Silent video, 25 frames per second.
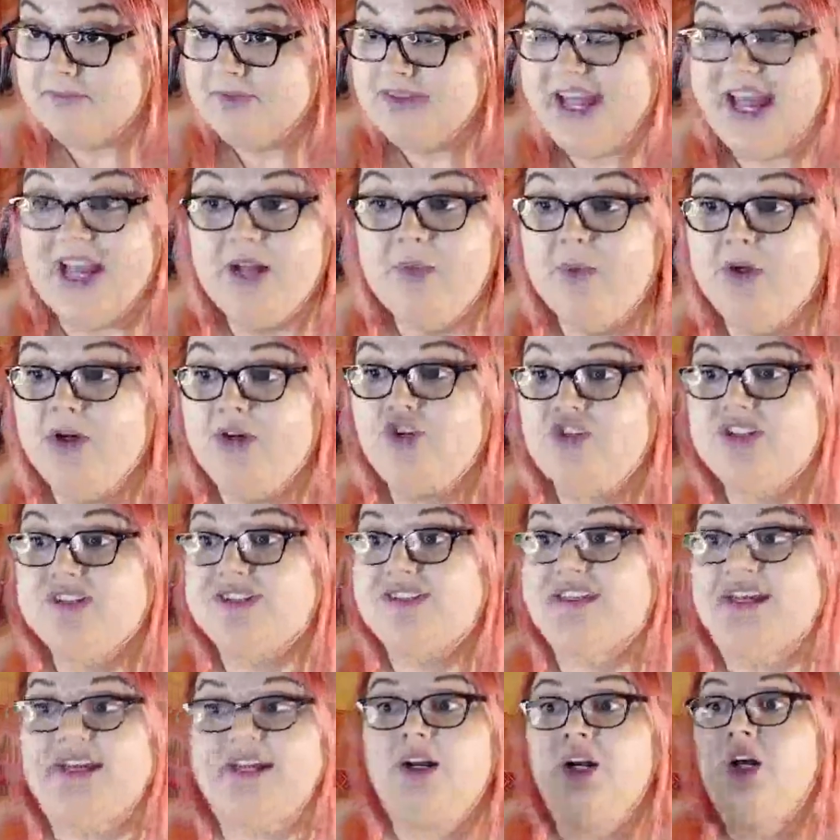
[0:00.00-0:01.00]
and we're just
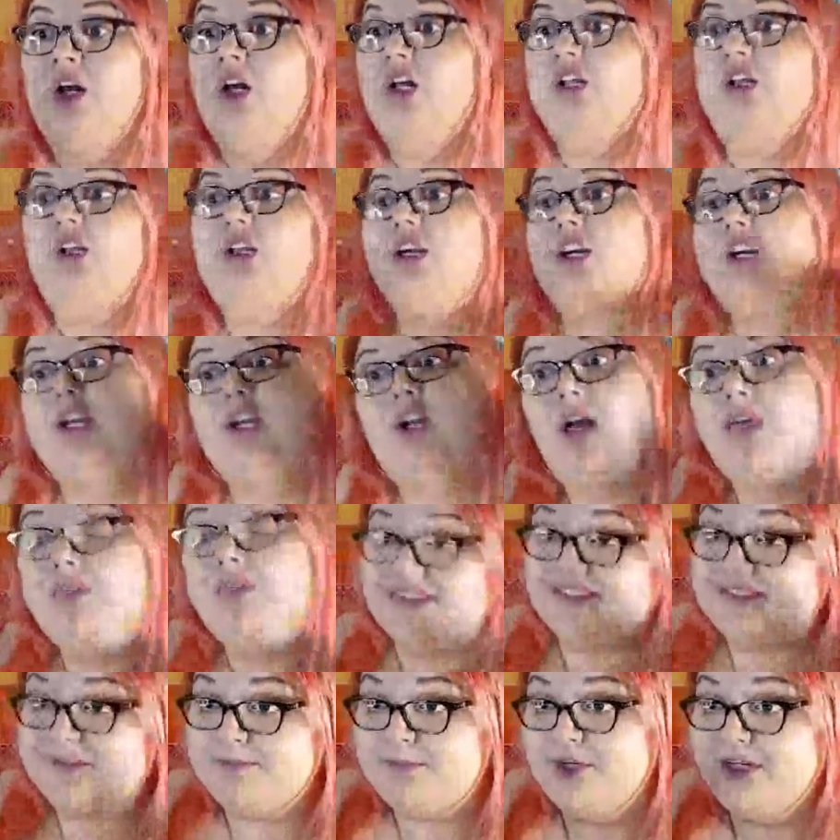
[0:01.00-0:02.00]
like, look at all
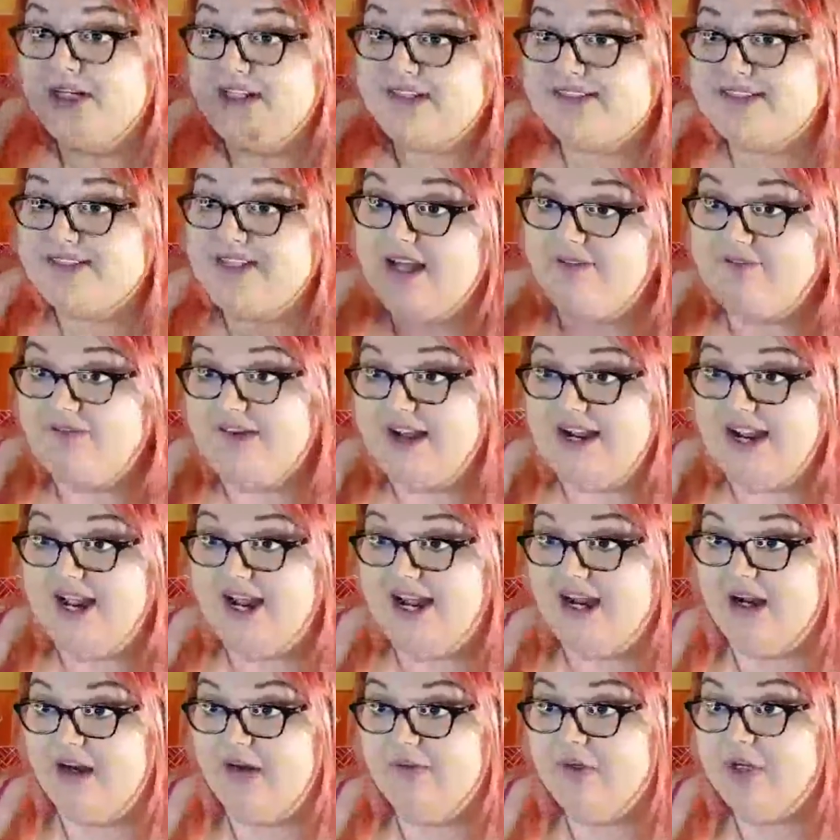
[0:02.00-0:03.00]
this pretty stuff I
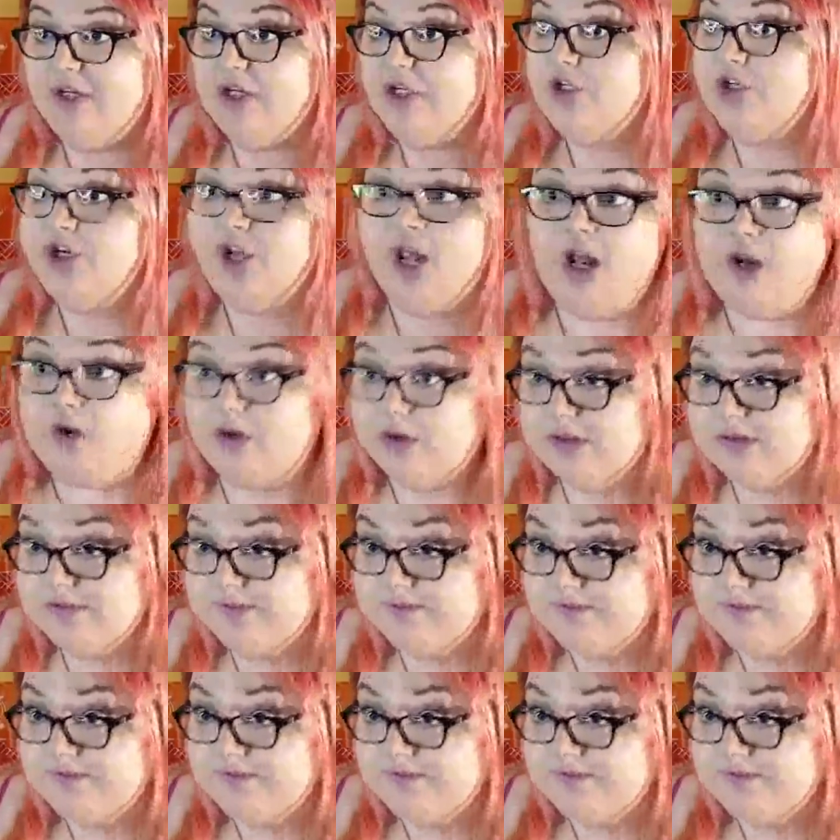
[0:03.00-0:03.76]
have. No,